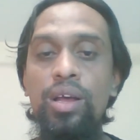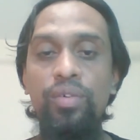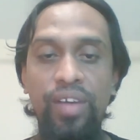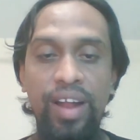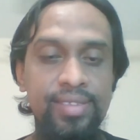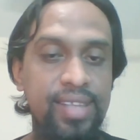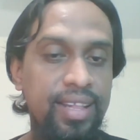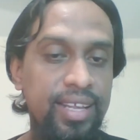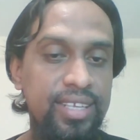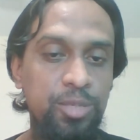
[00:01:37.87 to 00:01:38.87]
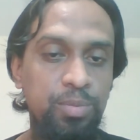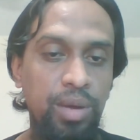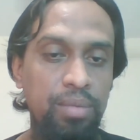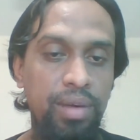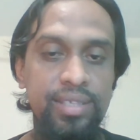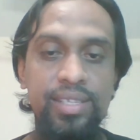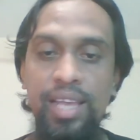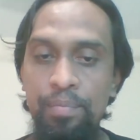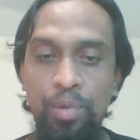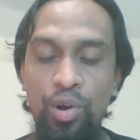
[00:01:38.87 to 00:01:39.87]
Friends, this is very much
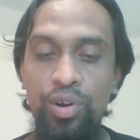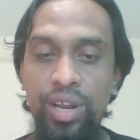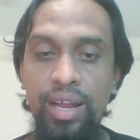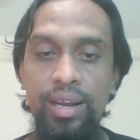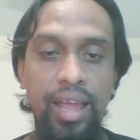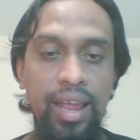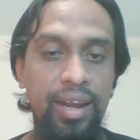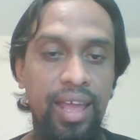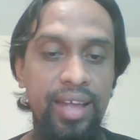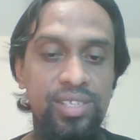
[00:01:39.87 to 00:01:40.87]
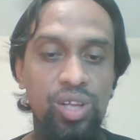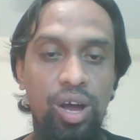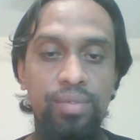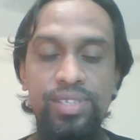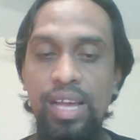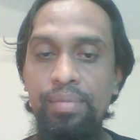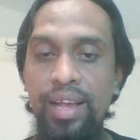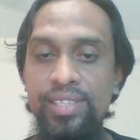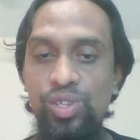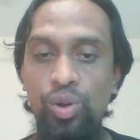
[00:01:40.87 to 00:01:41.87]
important in case of some
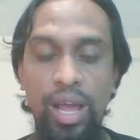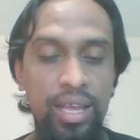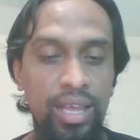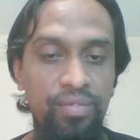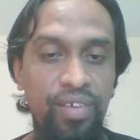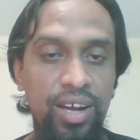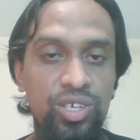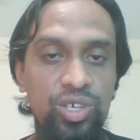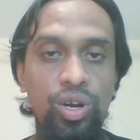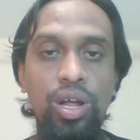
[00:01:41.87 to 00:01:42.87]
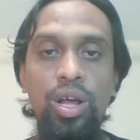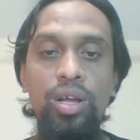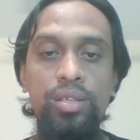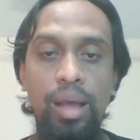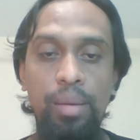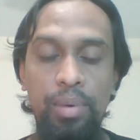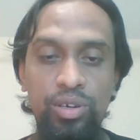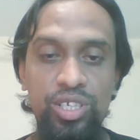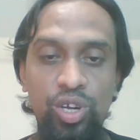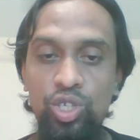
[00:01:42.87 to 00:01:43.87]
S E O ranking factor about
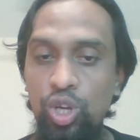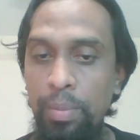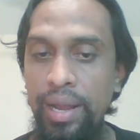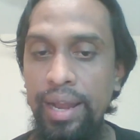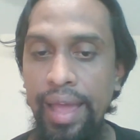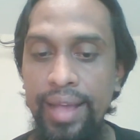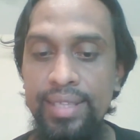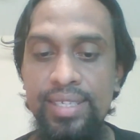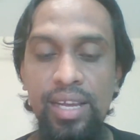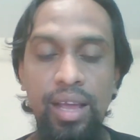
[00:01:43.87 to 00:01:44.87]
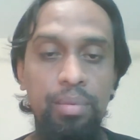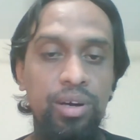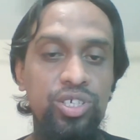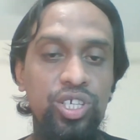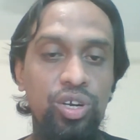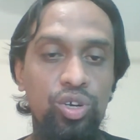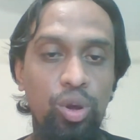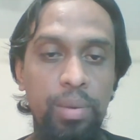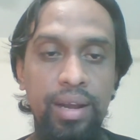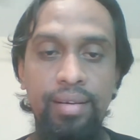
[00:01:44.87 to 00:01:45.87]
your domain age, about your
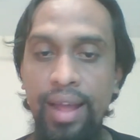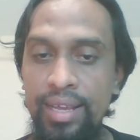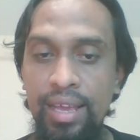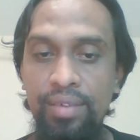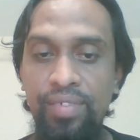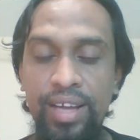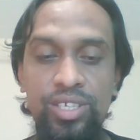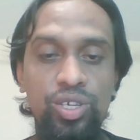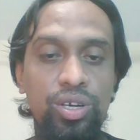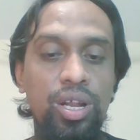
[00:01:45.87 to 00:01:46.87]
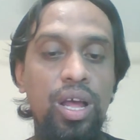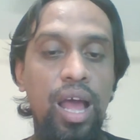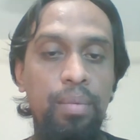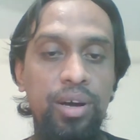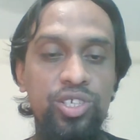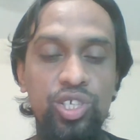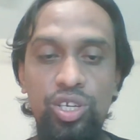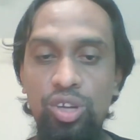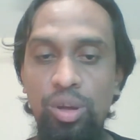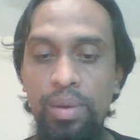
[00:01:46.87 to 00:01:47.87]
domain ranking factor, about your
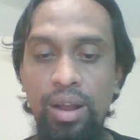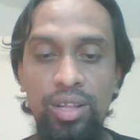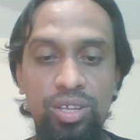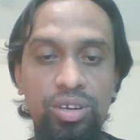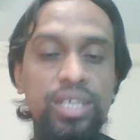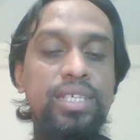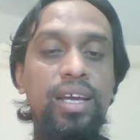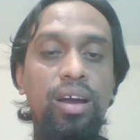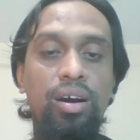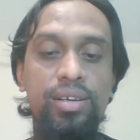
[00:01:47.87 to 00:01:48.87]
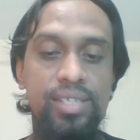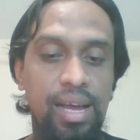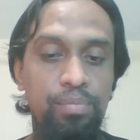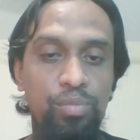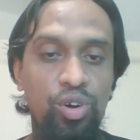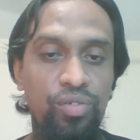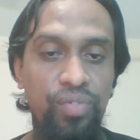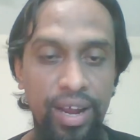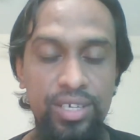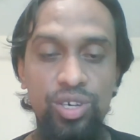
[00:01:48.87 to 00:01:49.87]
domain authority, or some more
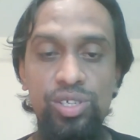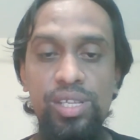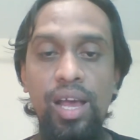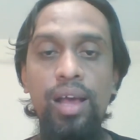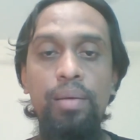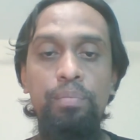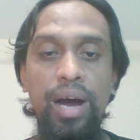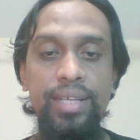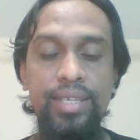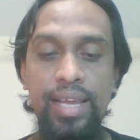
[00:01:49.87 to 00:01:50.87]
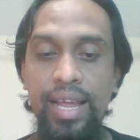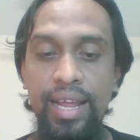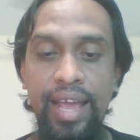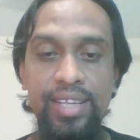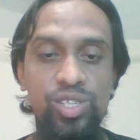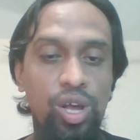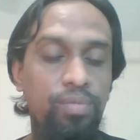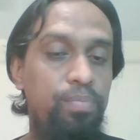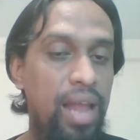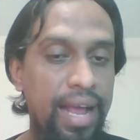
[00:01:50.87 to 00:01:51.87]
factors. But in case
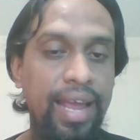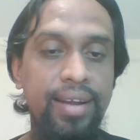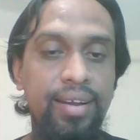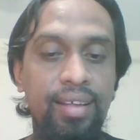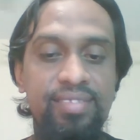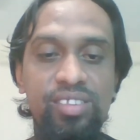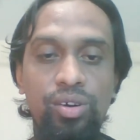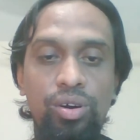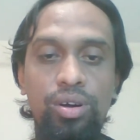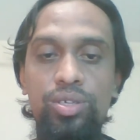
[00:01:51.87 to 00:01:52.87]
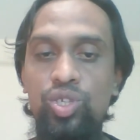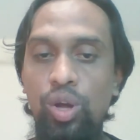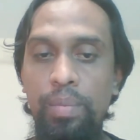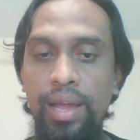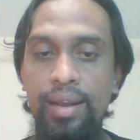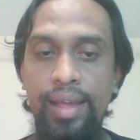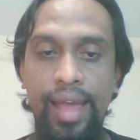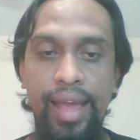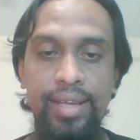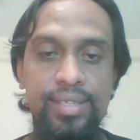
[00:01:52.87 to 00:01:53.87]
of Black Hat S E O, domain
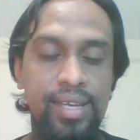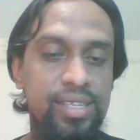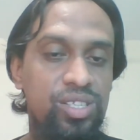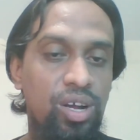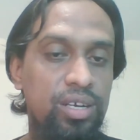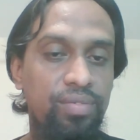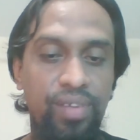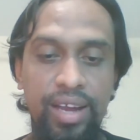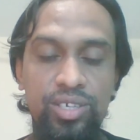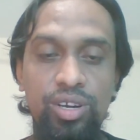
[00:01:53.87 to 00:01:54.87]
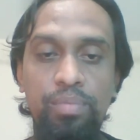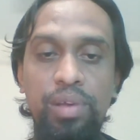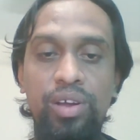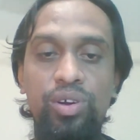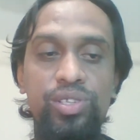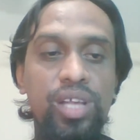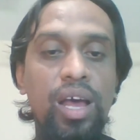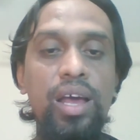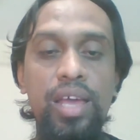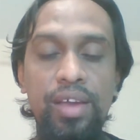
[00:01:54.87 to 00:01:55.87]
age is not a factor, because
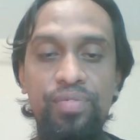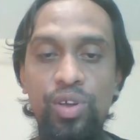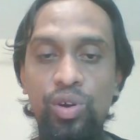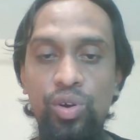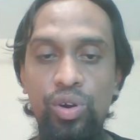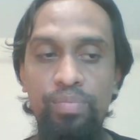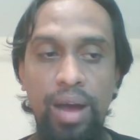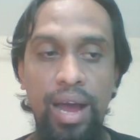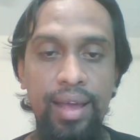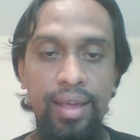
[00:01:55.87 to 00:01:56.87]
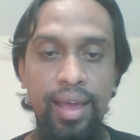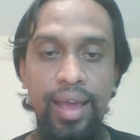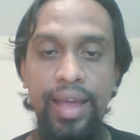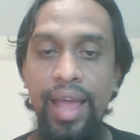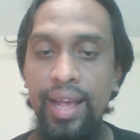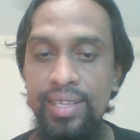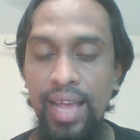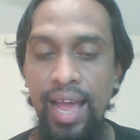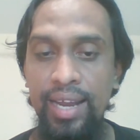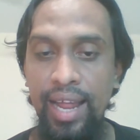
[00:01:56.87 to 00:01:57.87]
if you buy a,
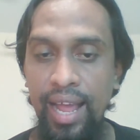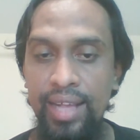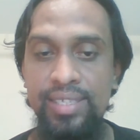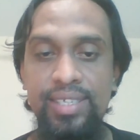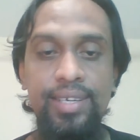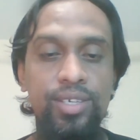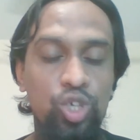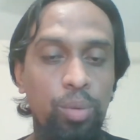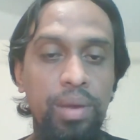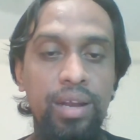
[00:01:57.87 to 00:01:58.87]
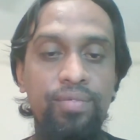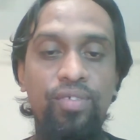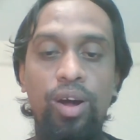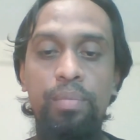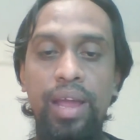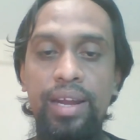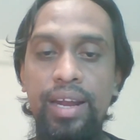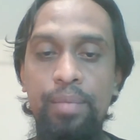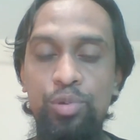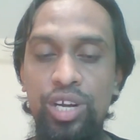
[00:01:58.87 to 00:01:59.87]
an aged domain from any
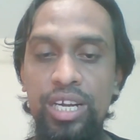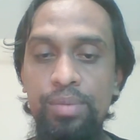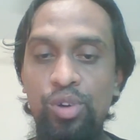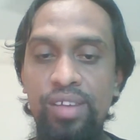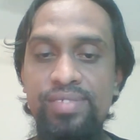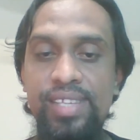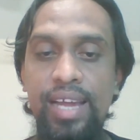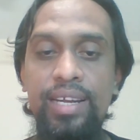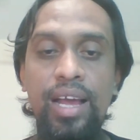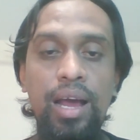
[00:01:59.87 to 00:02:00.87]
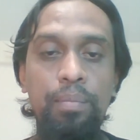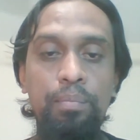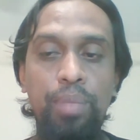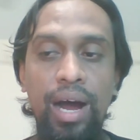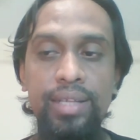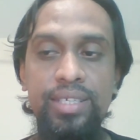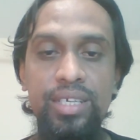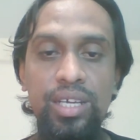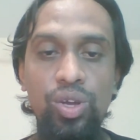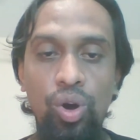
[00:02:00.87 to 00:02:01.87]
reputative website, but
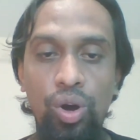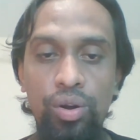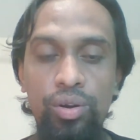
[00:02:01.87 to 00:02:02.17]
your